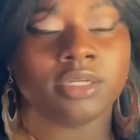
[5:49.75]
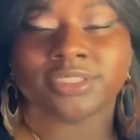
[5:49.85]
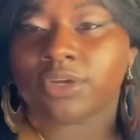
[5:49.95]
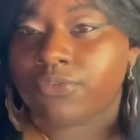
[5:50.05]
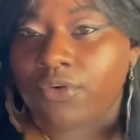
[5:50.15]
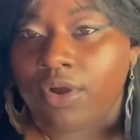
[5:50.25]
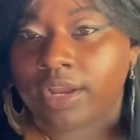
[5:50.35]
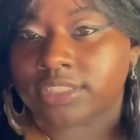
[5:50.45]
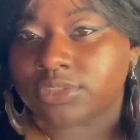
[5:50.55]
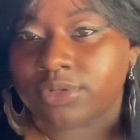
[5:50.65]
so far
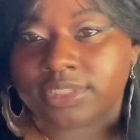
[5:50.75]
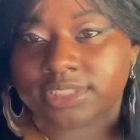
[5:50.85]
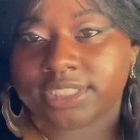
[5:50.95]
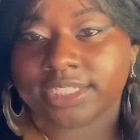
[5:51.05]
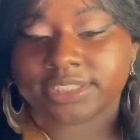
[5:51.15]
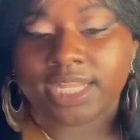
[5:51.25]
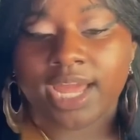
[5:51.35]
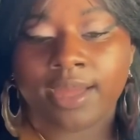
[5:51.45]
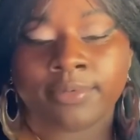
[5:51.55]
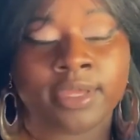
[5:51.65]
it's gonna stay
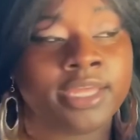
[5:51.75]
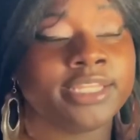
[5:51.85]
Slime.